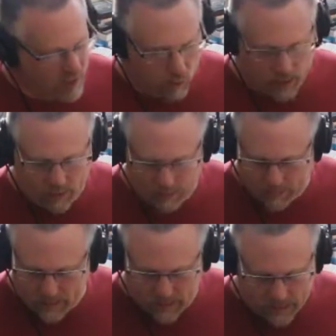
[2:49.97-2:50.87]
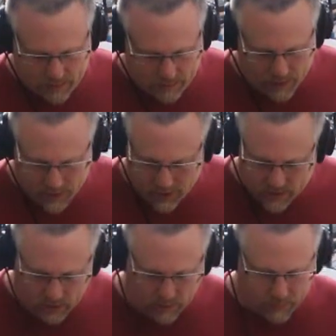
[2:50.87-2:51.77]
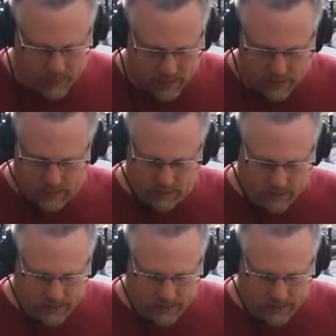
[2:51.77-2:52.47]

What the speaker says: Well, let me start by saying,